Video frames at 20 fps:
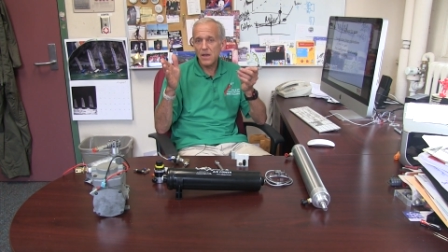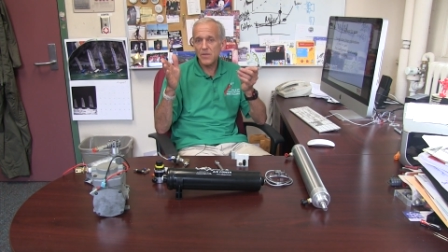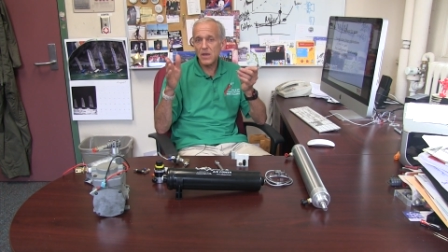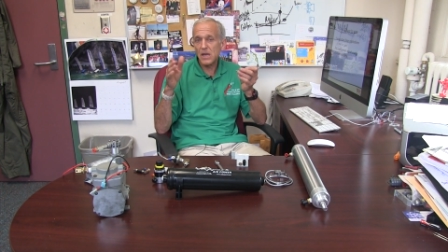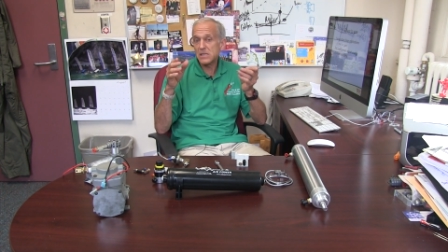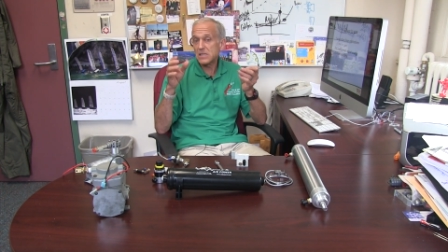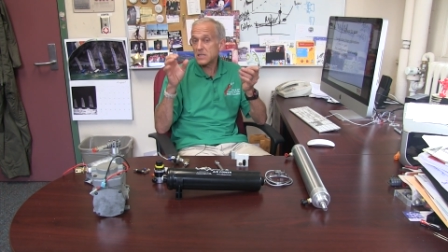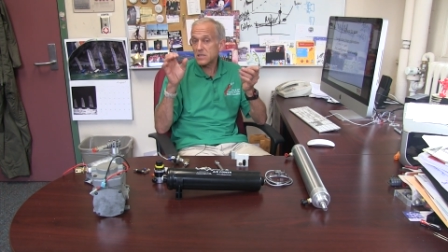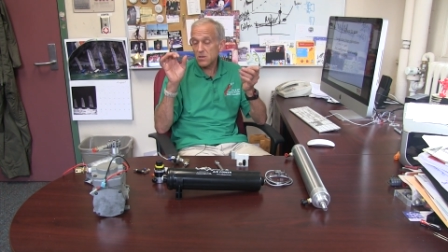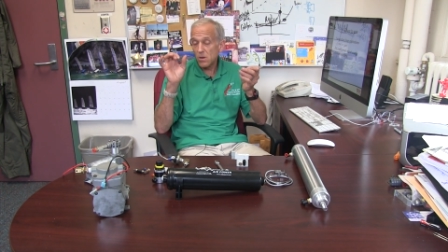
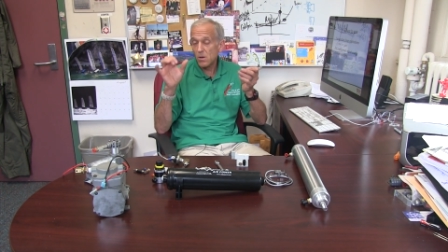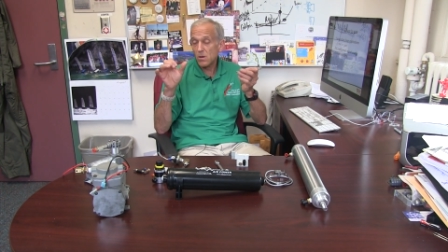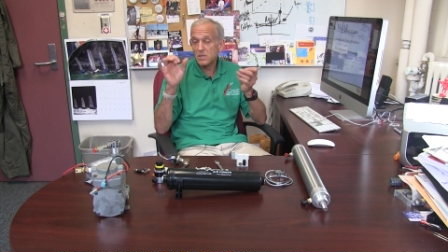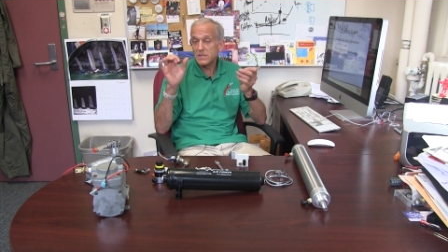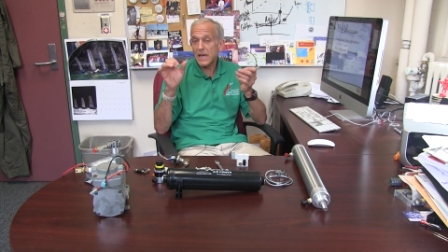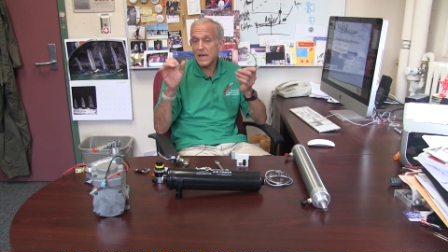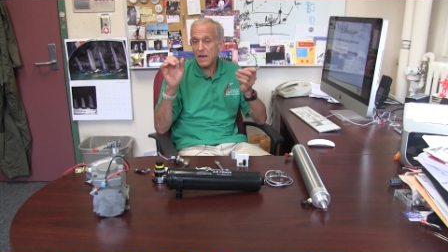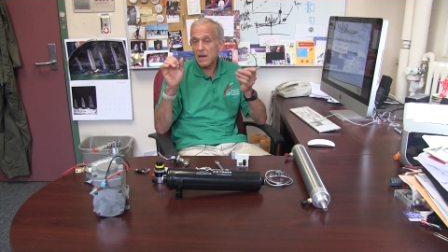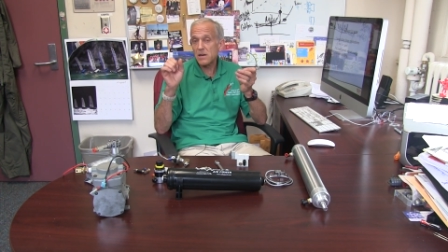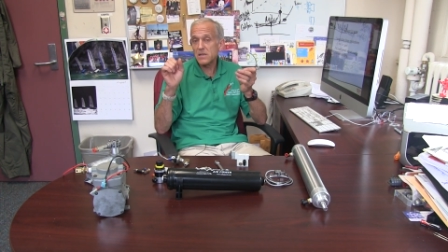then it just
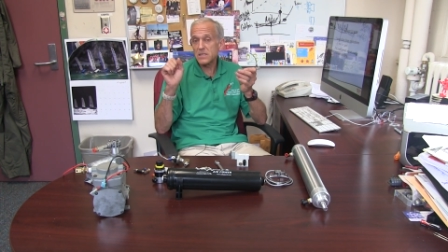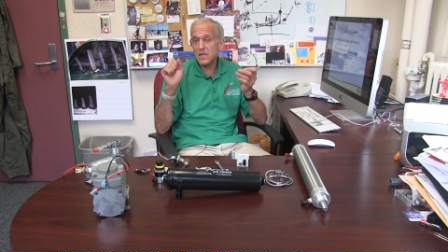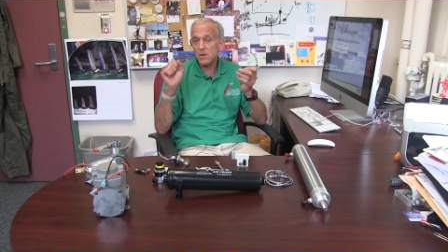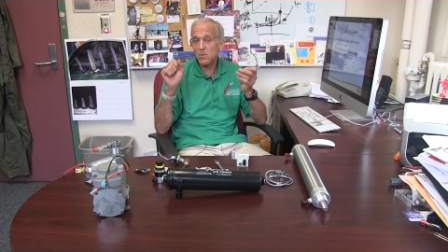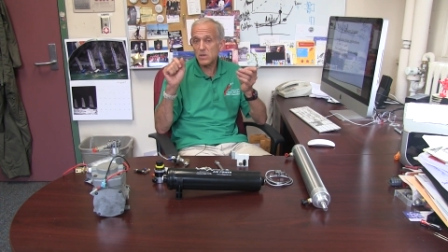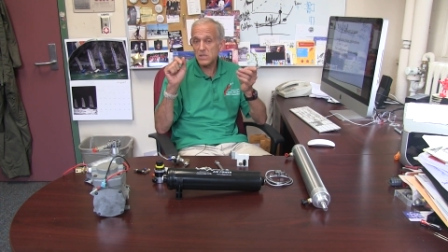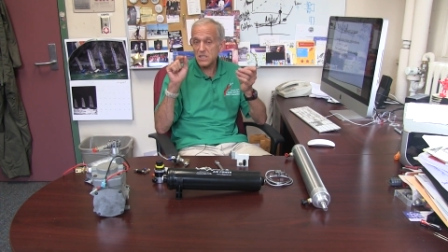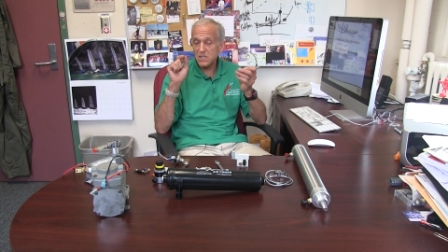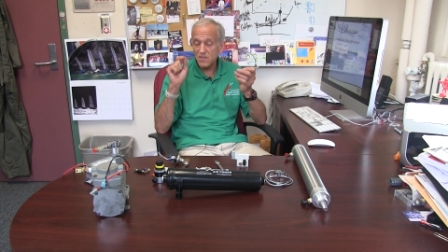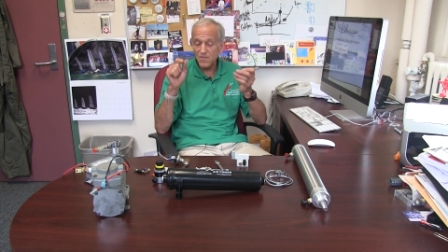holds that
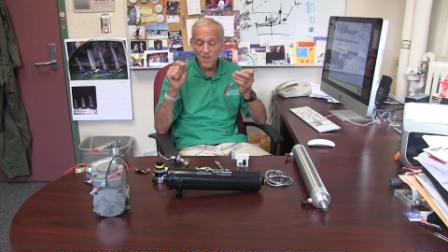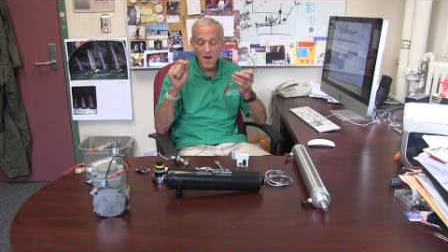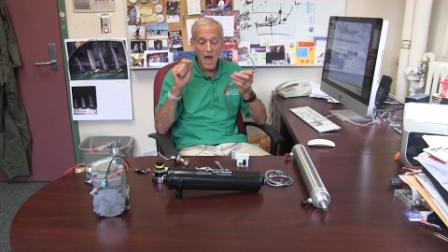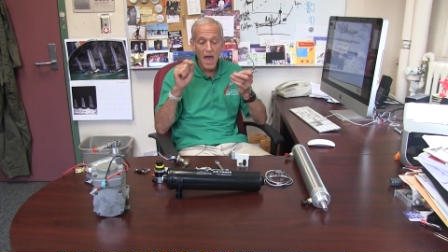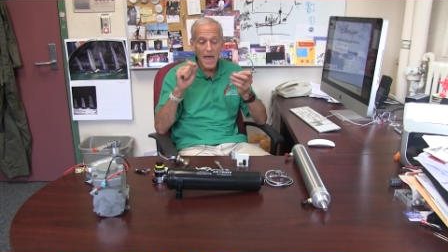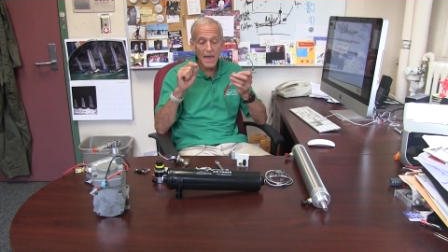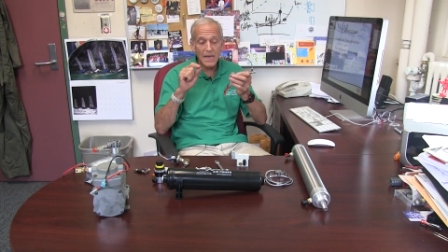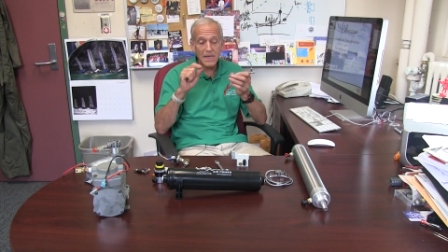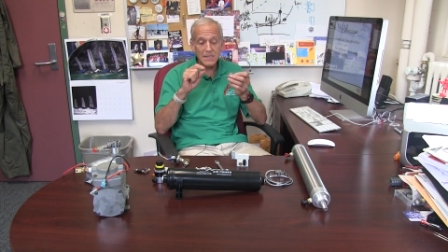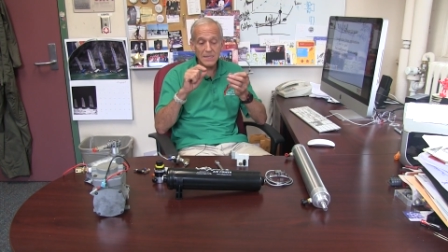energy which is
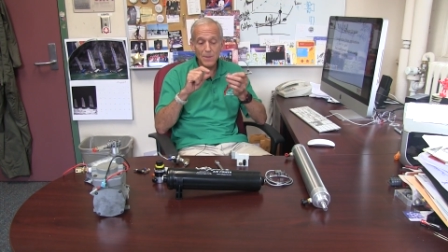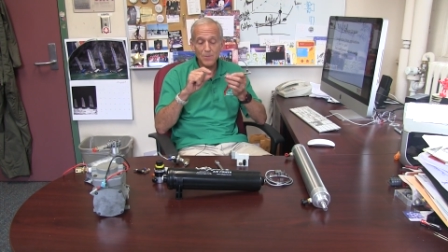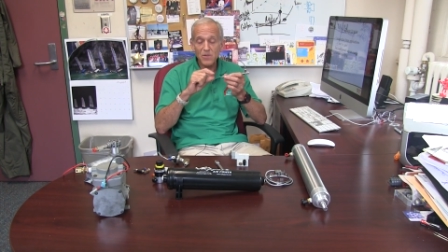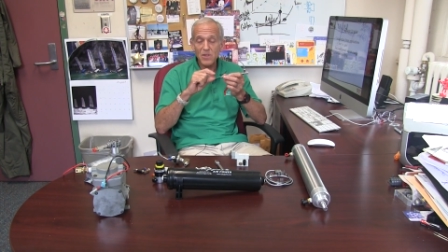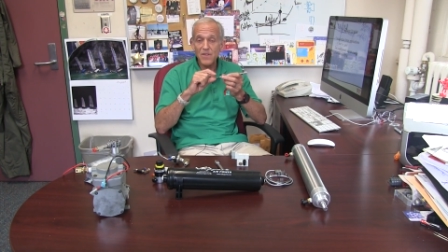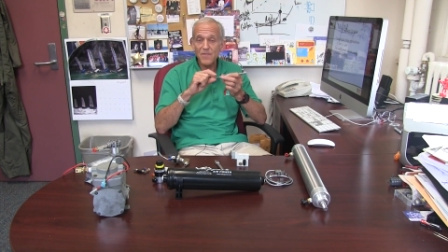fine except